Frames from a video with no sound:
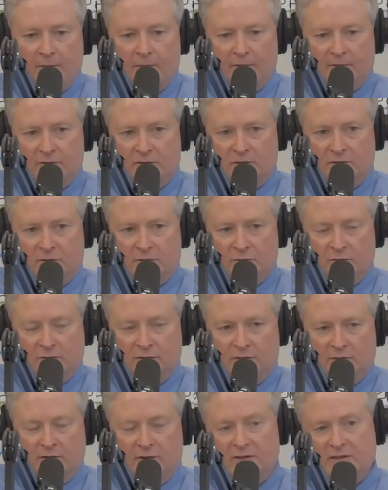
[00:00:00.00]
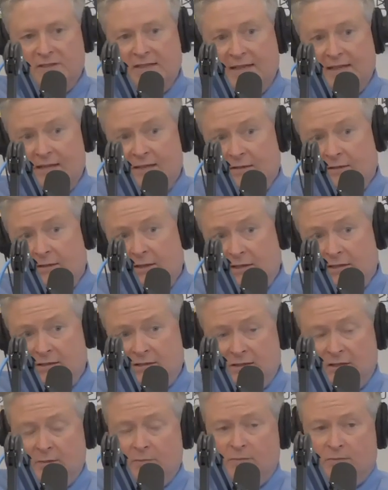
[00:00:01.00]
So they're saying
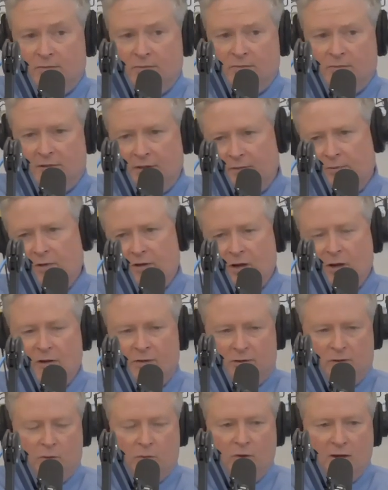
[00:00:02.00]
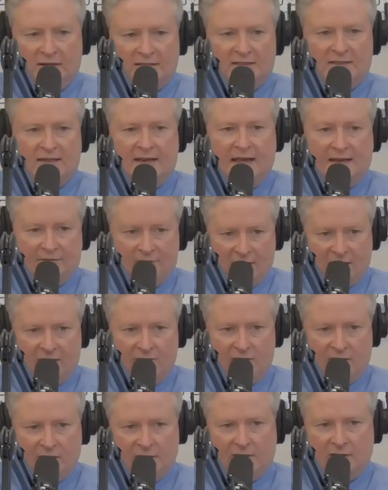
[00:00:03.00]
we'll call it the Watson
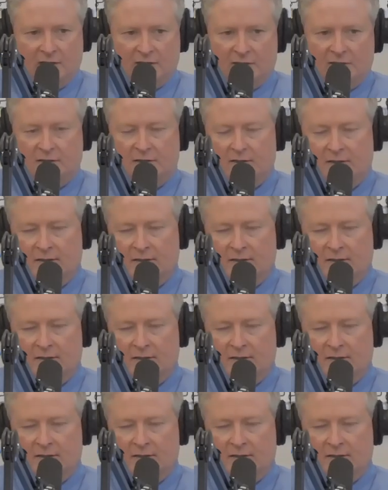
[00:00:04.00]
affidavit. It is,